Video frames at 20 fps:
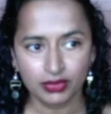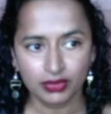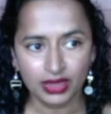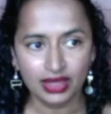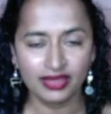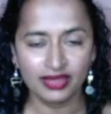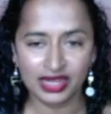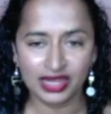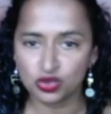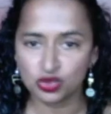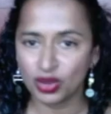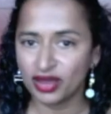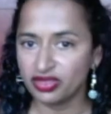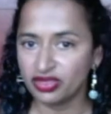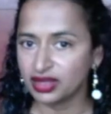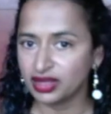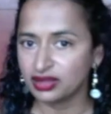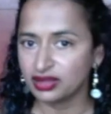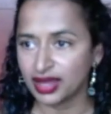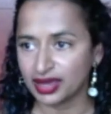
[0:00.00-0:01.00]
that's why i
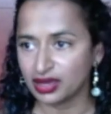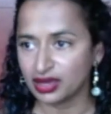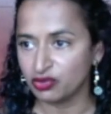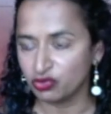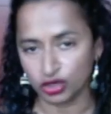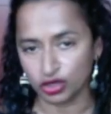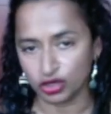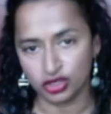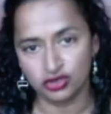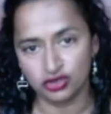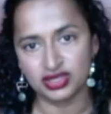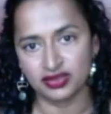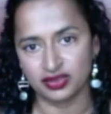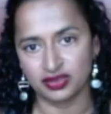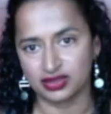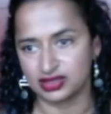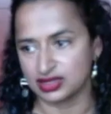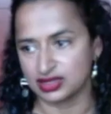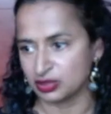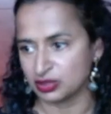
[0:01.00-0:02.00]
think like if we're using this
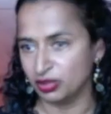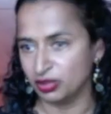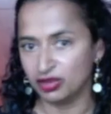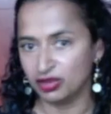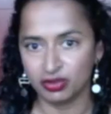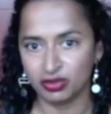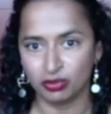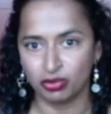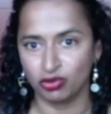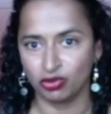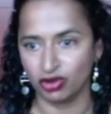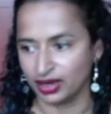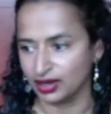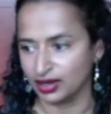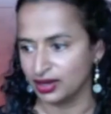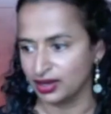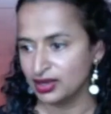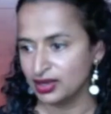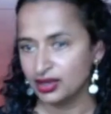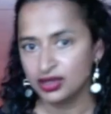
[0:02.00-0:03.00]
as a pivot point
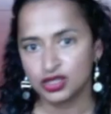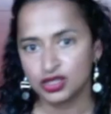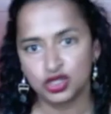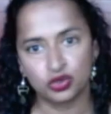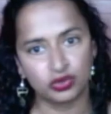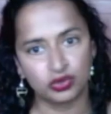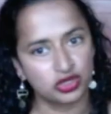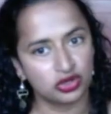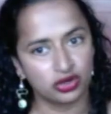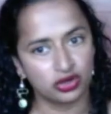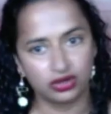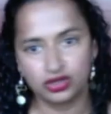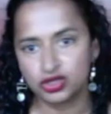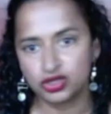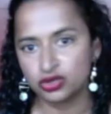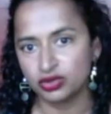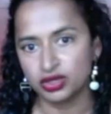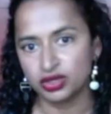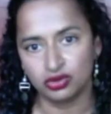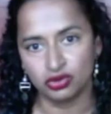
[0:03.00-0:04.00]
to return to a
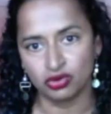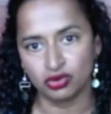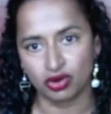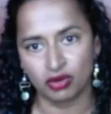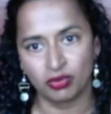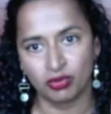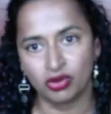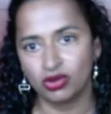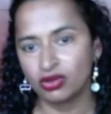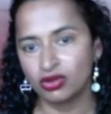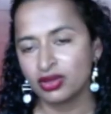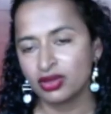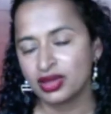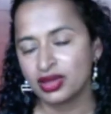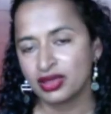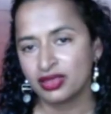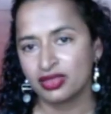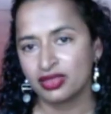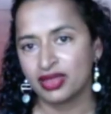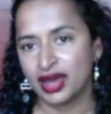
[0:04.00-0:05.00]
new normal
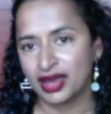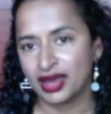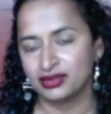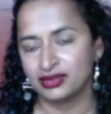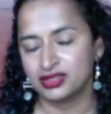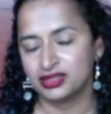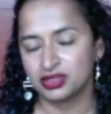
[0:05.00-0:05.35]
that to